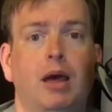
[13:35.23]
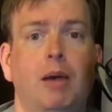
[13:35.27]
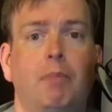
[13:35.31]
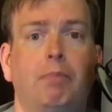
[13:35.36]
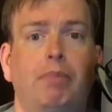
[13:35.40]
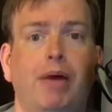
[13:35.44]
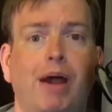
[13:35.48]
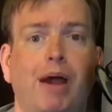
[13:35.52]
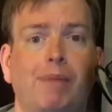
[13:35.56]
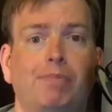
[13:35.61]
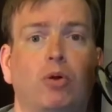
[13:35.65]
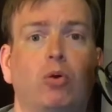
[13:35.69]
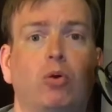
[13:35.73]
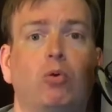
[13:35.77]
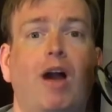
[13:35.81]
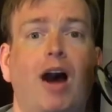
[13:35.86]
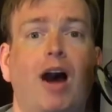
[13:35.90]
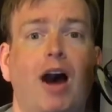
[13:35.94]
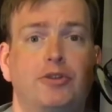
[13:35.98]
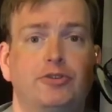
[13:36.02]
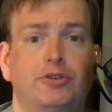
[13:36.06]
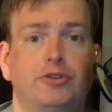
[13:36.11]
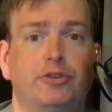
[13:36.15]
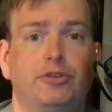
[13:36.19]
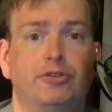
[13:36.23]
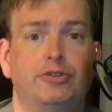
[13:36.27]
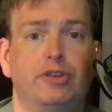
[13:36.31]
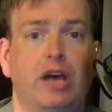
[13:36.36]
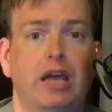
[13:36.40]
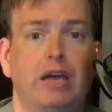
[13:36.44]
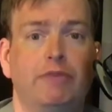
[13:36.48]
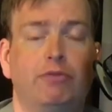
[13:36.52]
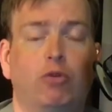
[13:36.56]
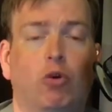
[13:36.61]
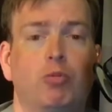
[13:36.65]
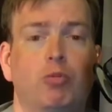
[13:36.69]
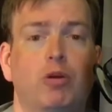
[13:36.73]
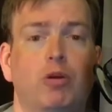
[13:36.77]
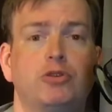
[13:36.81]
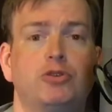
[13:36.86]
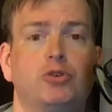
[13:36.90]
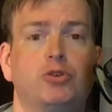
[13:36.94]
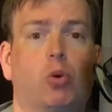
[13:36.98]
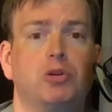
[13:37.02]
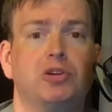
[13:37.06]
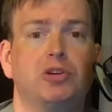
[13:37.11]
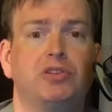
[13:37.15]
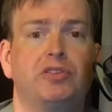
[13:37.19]
Pepper Rogers, a former
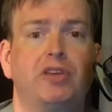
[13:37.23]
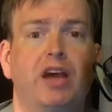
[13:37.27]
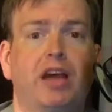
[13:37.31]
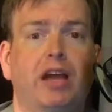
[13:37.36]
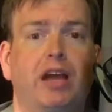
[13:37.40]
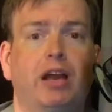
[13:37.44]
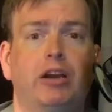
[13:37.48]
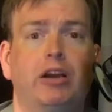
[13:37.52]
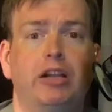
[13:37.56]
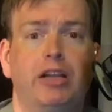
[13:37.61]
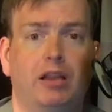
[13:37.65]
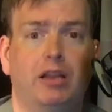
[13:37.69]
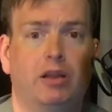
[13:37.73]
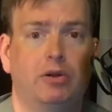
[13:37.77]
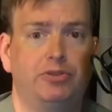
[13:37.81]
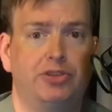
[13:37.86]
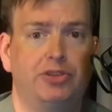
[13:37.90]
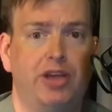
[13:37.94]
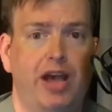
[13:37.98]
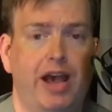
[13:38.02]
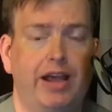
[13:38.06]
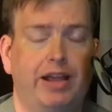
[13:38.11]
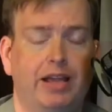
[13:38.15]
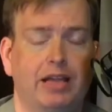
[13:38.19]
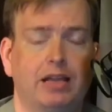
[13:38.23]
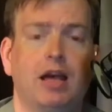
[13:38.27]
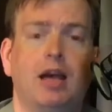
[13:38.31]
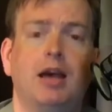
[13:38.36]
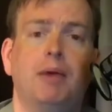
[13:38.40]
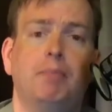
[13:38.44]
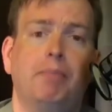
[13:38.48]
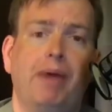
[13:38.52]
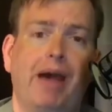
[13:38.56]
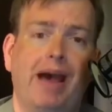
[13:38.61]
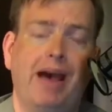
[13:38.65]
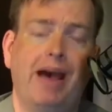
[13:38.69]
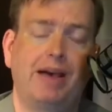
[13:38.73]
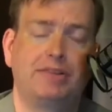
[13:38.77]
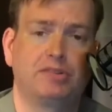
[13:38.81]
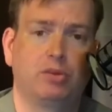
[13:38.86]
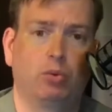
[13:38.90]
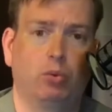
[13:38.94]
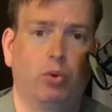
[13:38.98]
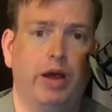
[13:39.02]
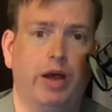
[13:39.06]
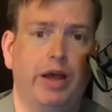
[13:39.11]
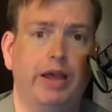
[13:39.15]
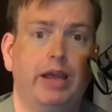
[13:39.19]
Georgia Tech Yellow Jacket, passed
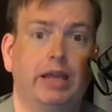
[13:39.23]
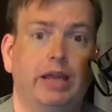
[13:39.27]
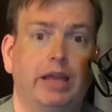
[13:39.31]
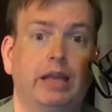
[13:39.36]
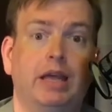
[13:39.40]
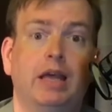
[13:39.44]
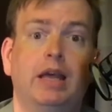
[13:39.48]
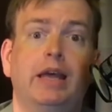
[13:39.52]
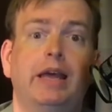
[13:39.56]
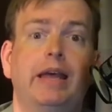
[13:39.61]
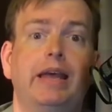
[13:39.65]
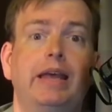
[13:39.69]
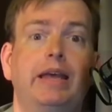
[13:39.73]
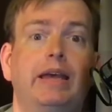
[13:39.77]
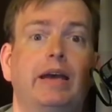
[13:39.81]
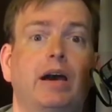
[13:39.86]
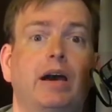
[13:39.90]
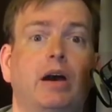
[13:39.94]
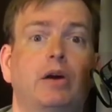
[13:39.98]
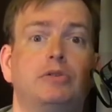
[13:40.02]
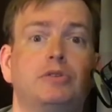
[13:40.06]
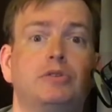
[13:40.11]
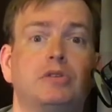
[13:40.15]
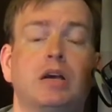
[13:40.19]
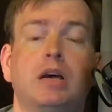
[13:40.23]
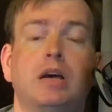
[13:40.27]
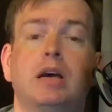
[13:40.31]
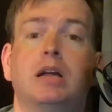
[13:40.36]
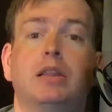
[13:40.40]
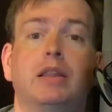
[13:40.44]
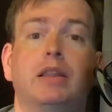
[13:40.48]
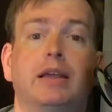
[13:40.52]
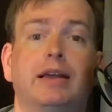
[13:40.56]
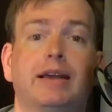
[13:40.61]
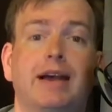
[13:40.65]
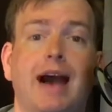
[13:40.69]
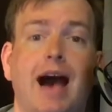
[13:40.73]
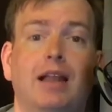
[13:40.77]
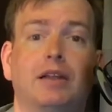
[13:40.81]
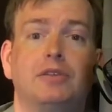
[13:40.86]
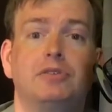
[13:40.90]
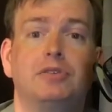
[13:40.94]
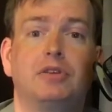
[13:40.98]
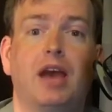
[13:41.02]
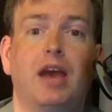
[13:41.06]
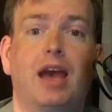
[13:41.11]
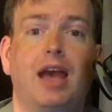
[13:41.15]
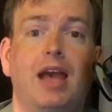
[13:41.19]
away, and he coached the
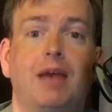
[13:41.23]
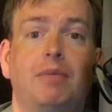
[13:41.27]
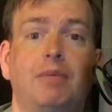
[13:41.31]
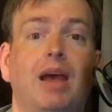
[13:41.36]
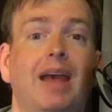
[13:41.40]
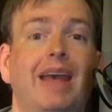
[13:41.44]
college game.